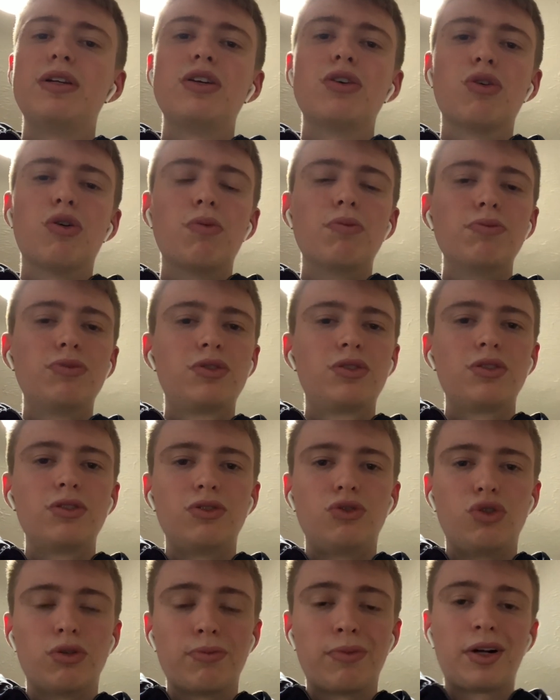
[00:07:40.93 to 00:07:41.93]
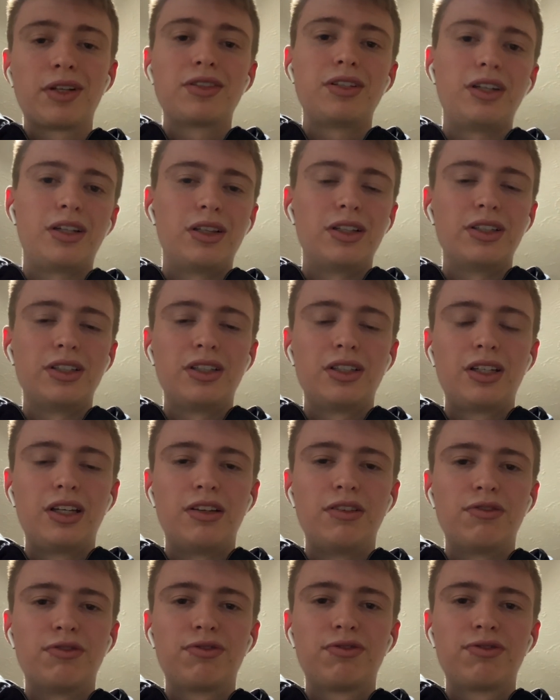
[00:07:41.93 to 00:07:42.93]
upped dramatically
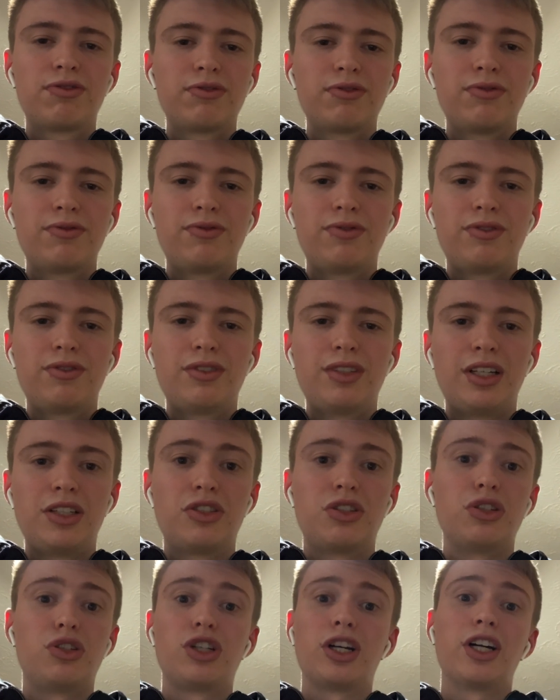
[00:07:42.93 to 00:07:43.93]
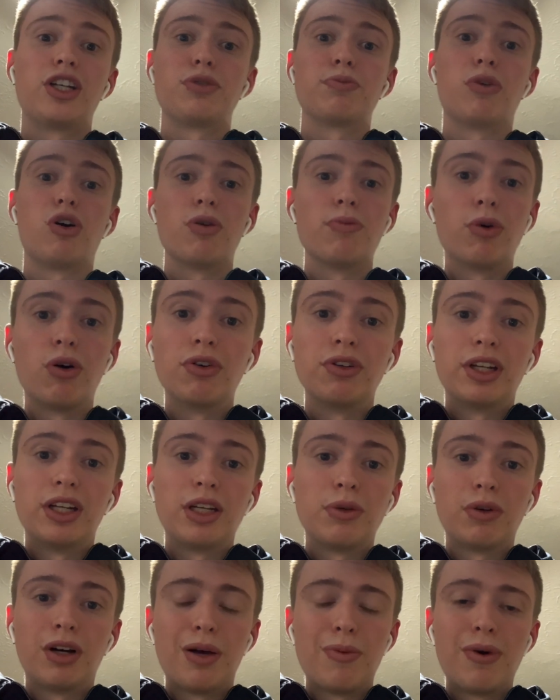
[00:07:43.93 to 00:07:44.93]
if it's to change my mind
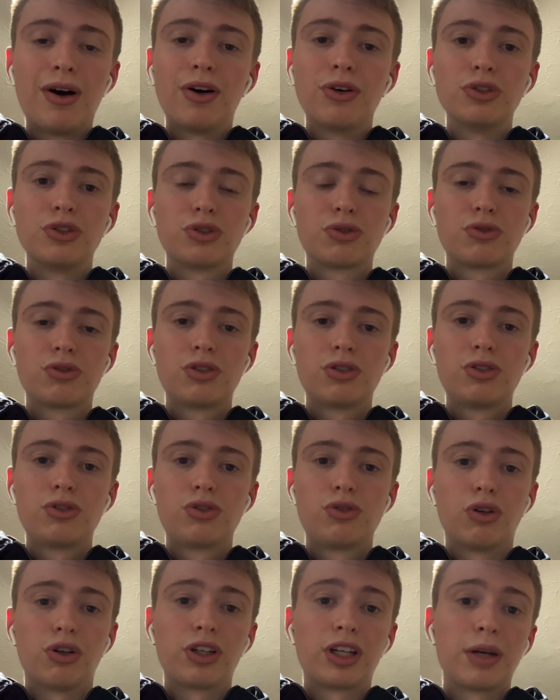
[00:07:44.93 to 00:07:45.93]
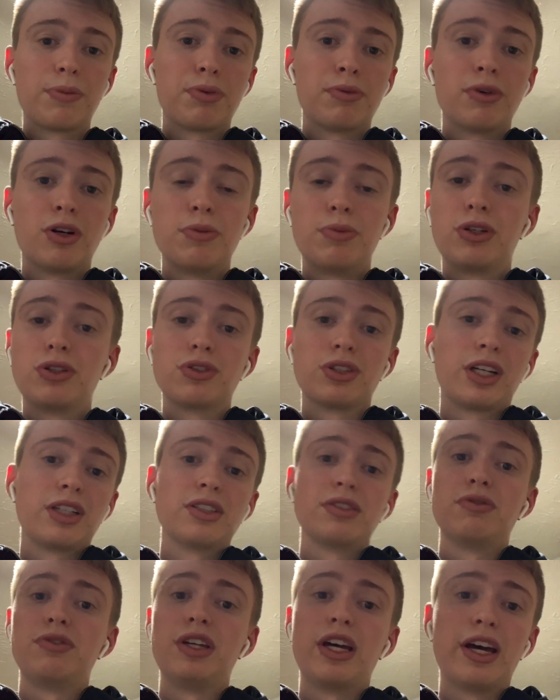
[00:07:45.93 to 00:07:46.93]
anyway about us trying to get promoted, because
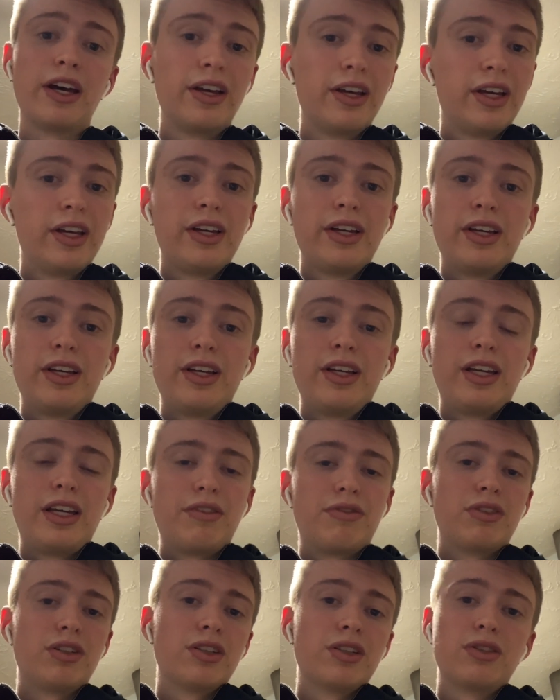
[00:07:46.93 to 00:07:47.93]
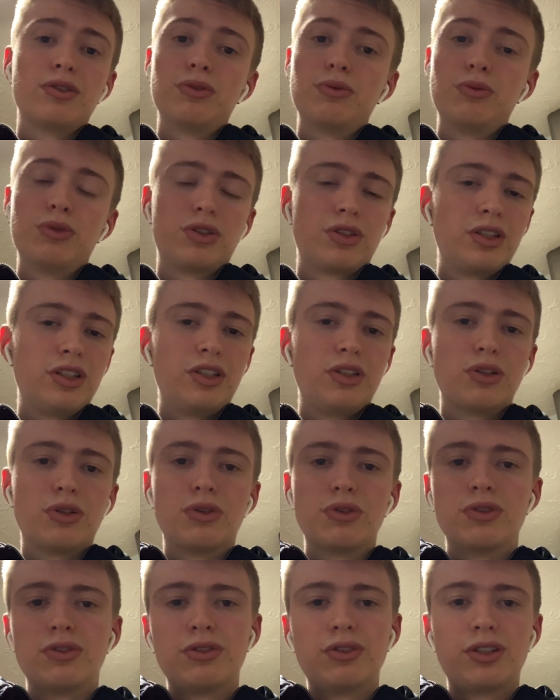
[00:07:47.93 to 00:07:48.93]
as of yet, even though we're still in the
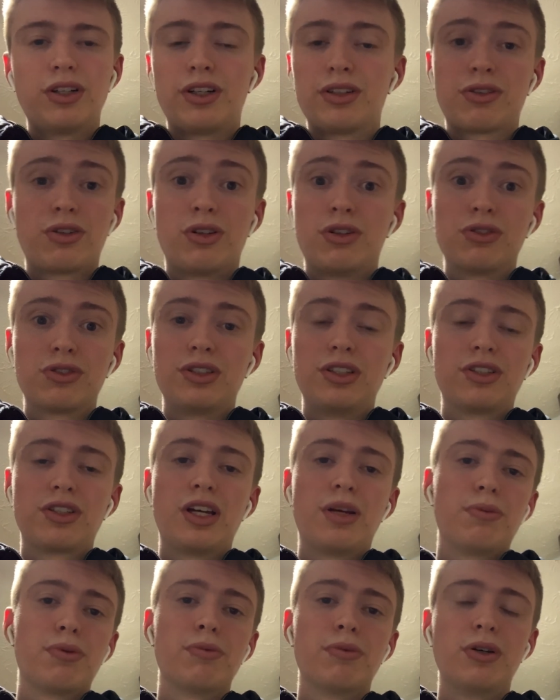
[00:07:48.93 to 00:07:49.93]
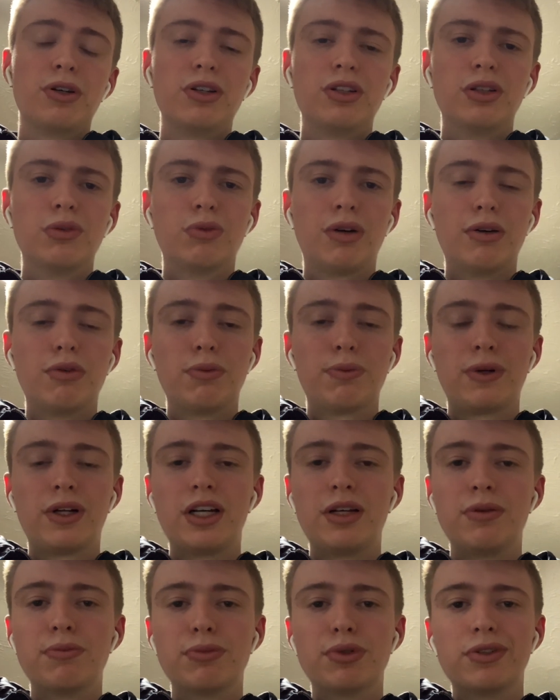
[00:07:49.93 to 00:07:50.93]
hunt, I can't see us getting promoted the way we're
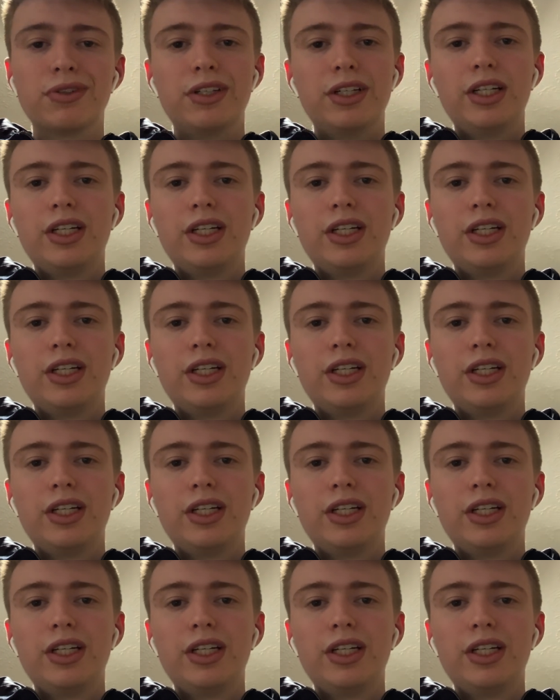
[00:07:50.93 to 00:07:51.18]
playing. But